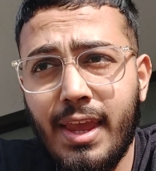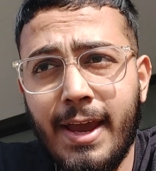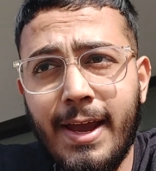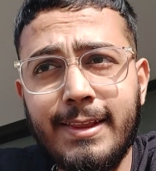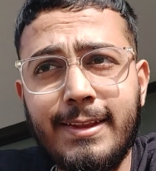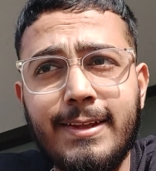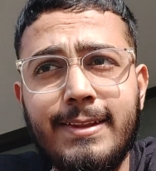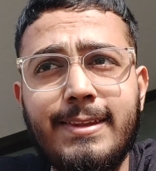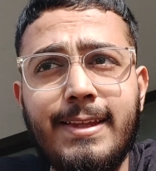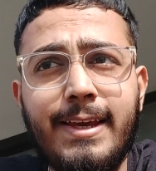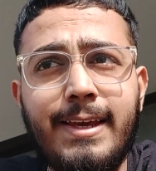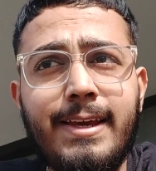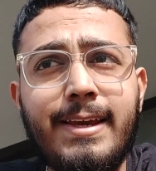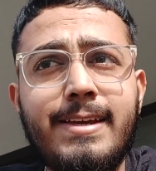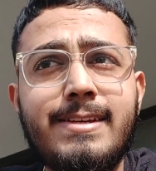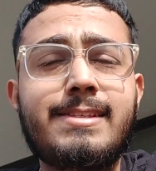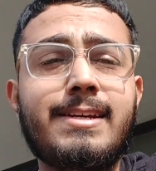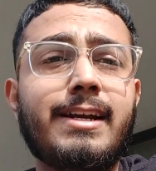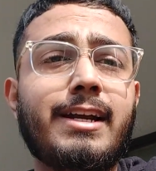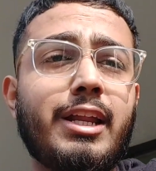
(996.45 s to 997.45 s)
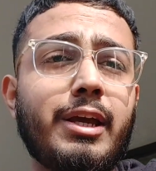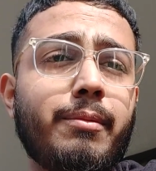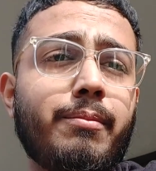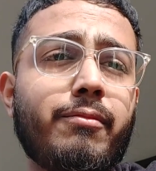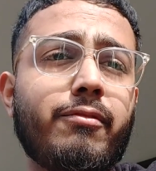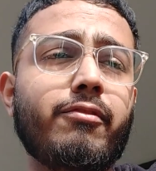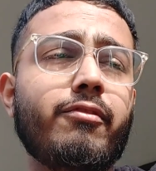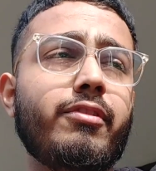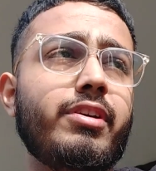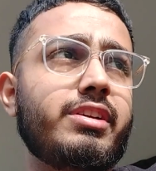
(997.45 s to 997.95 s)
And the thing is, the tip
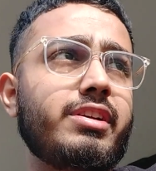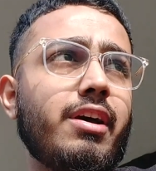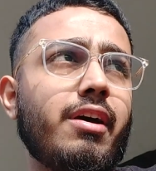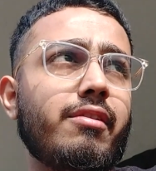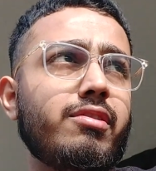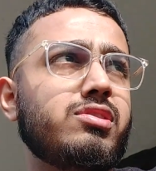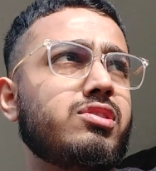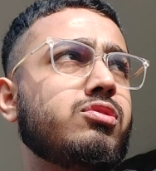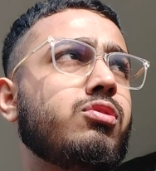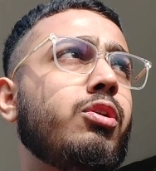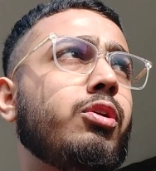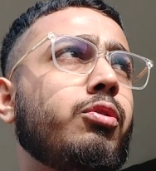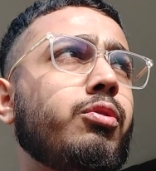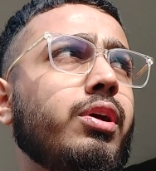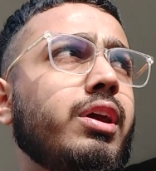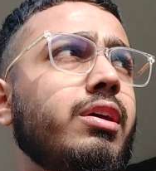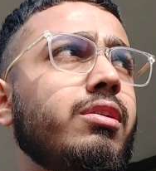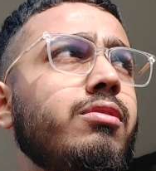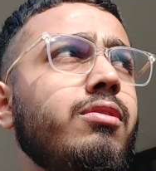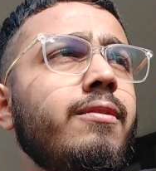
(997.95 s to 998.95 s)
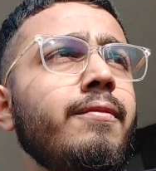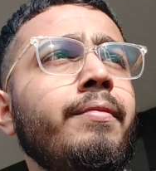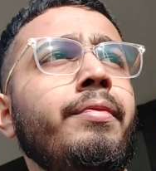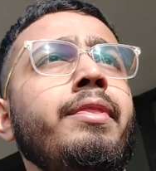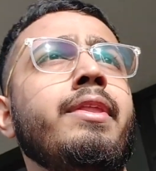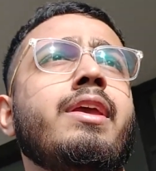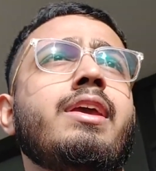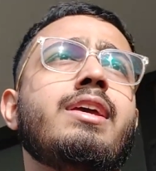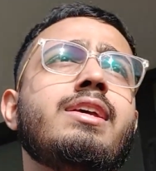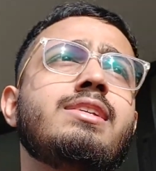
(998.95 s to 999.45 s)
which I was going to give
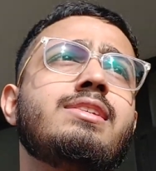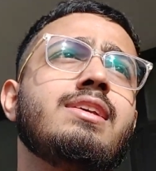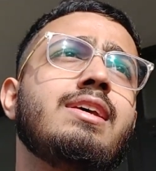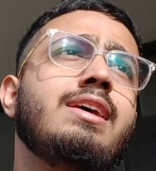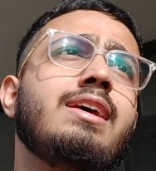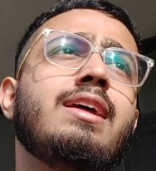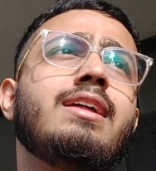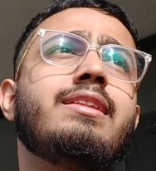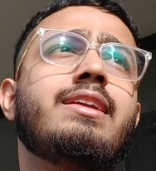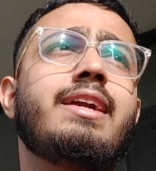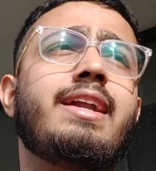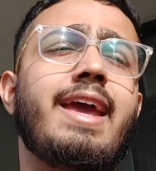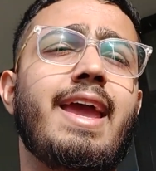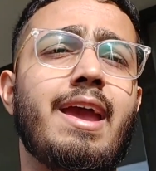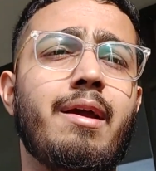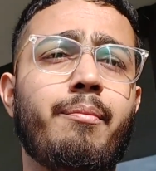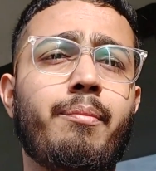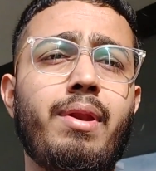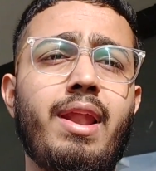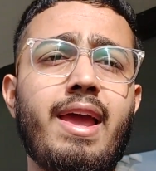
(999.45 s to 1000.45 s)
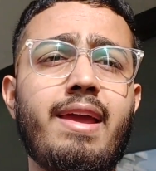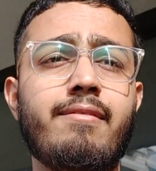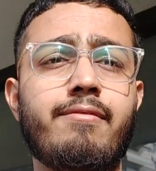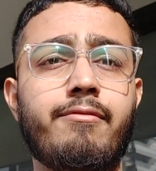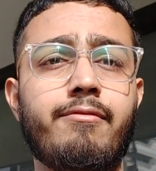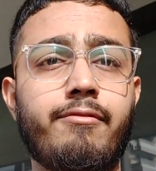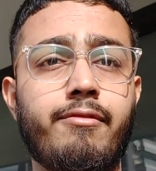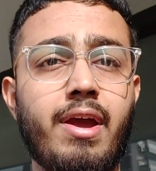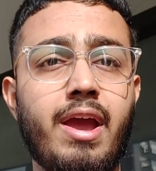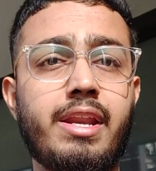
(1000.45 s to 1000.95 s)
is that apply
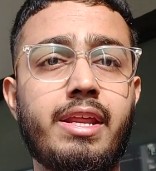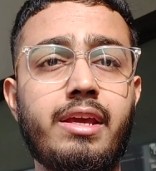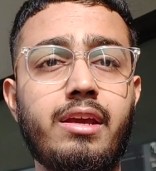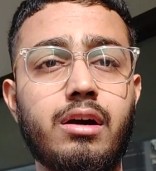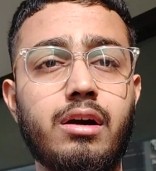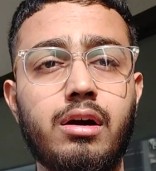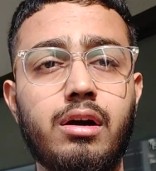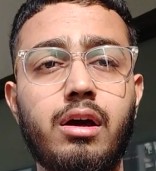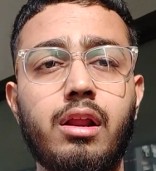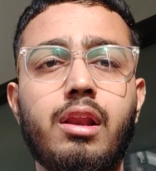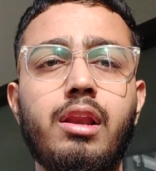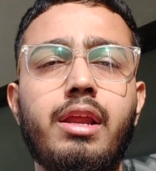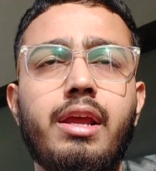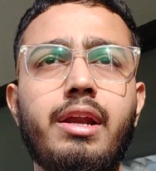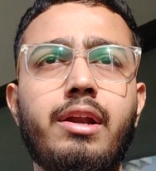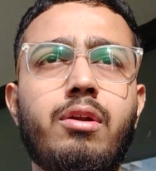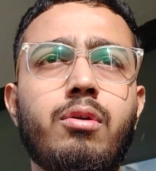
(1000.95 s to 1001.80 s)
very early.